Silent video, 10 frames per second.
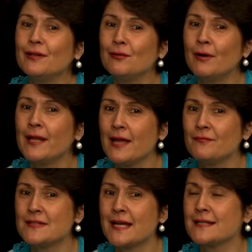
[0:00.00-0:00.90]
really want to
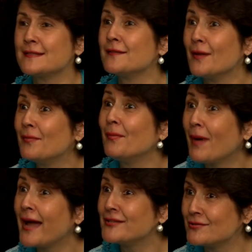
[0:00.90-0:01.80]
emphasize the
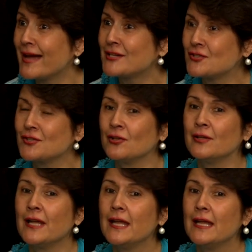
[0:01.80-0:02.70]
bi-directional
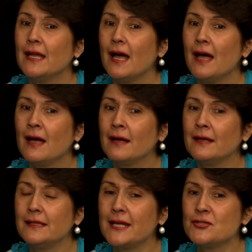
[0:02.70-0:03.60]

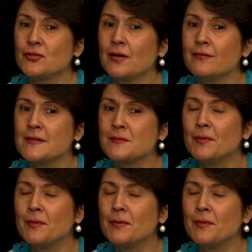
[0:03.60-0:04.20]
nature of this.